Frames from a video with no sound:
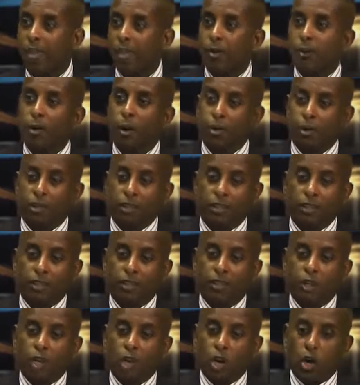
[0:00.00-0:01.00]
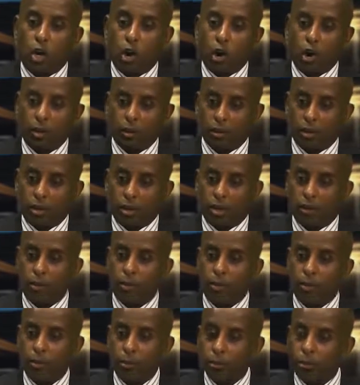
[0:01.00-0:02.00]
Think about it. Carla,
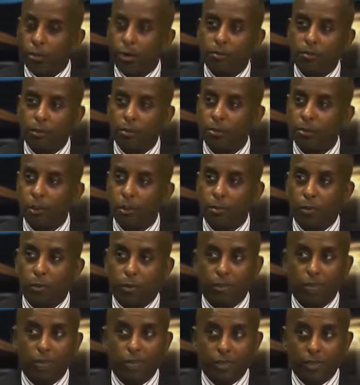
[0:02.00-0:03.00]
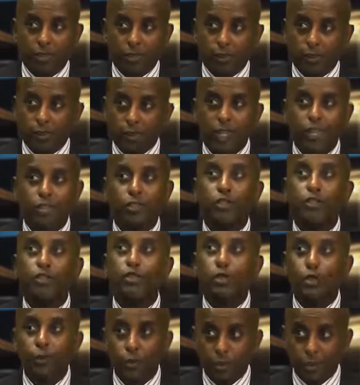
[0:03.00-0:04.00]
2,000 people on a
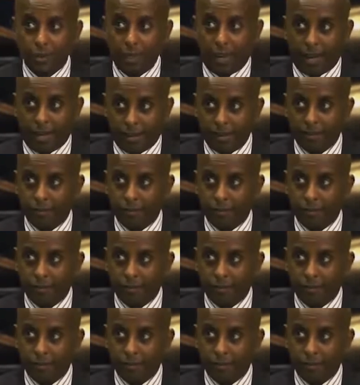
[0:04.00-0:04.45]
Tuesday.